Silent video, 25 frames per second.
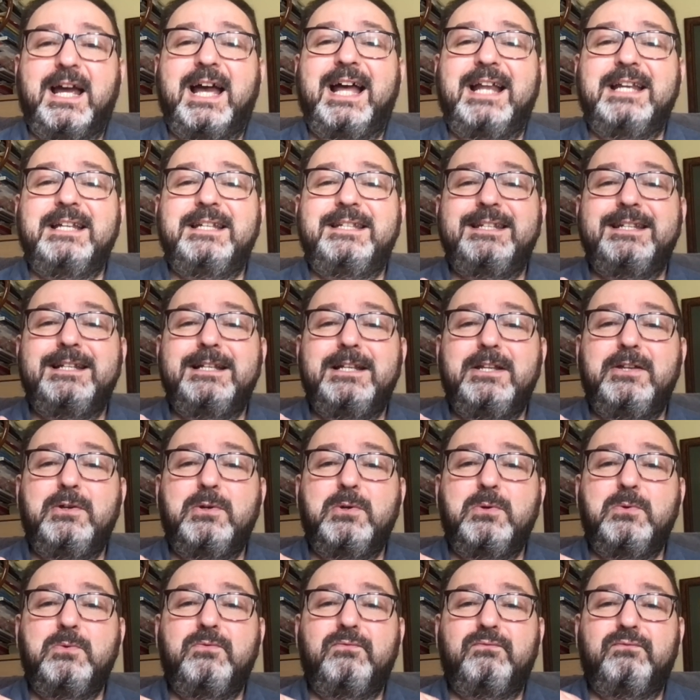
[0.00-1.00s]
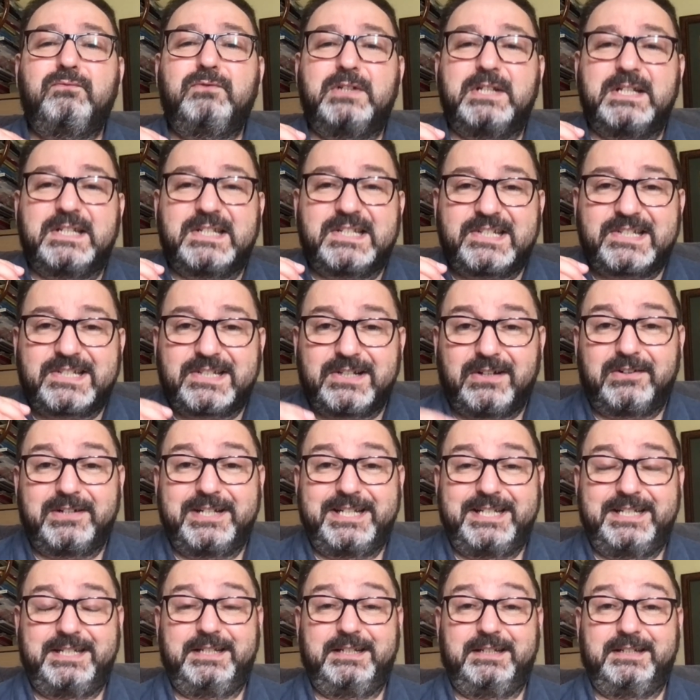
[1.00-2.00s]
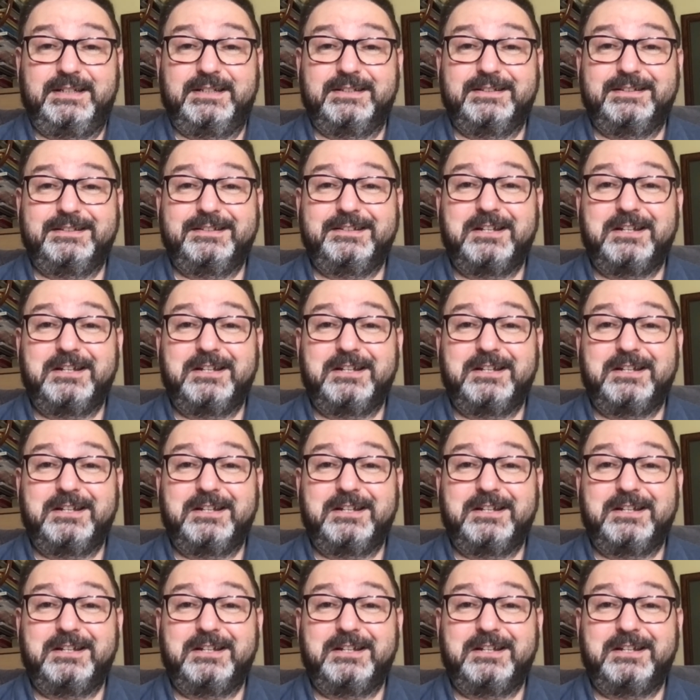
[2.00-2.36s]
until you've decided